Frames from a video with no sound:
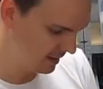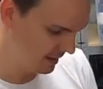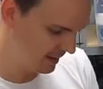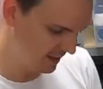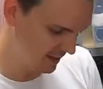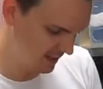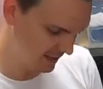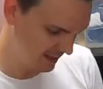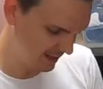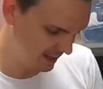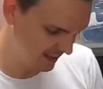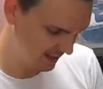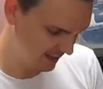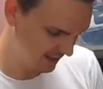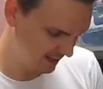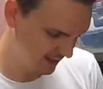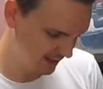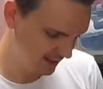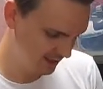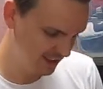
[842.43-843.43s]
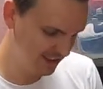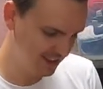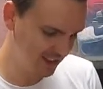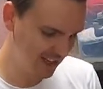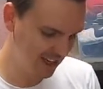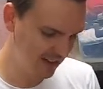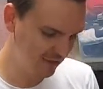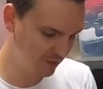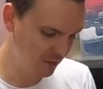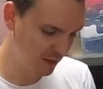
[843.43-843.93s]
The
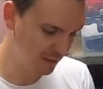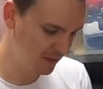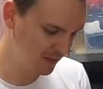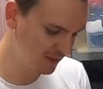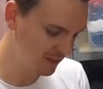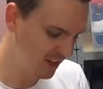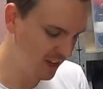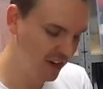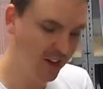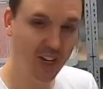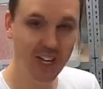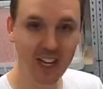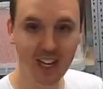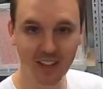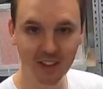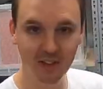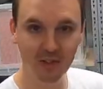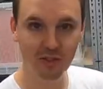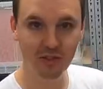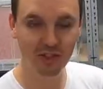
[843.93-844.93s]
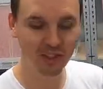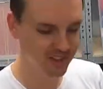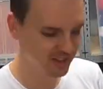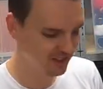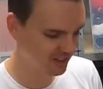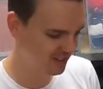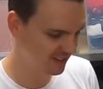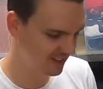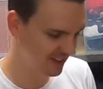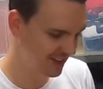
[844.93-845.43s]
Dave remembers the early
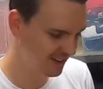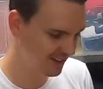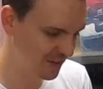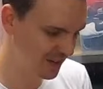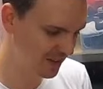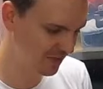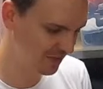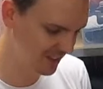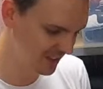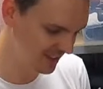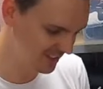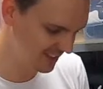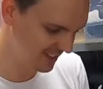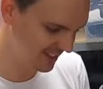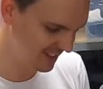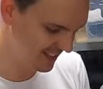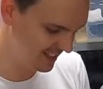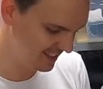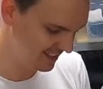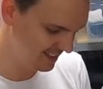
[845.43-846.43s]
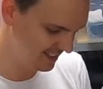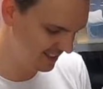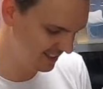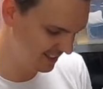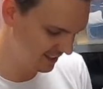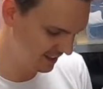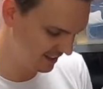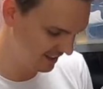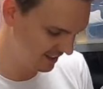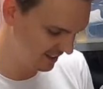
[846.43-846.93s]
hundreds. when I first started. I
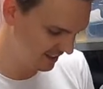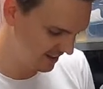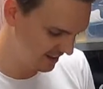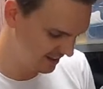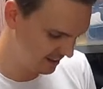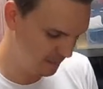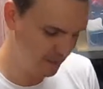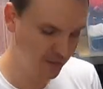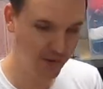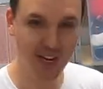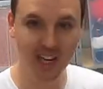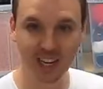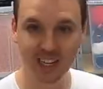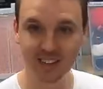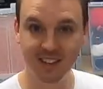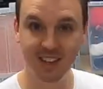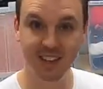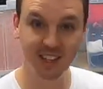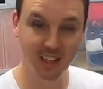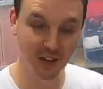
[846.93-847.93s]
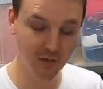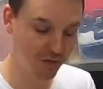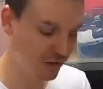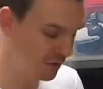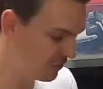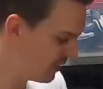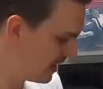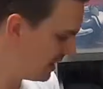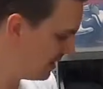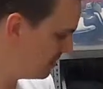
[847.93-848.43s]
remember getting excited over
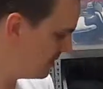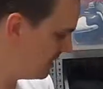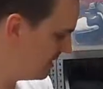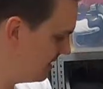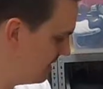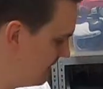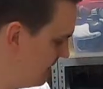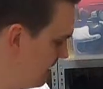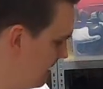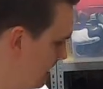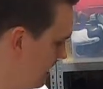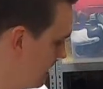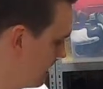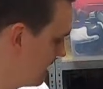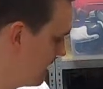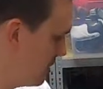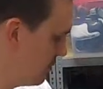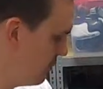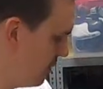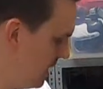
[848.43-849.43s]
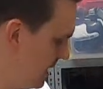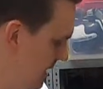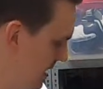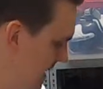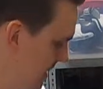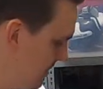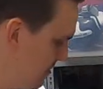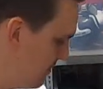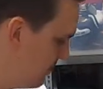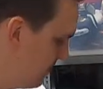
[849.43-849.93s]
1,000. Can you find
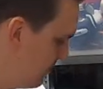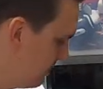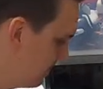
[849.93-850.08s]
it?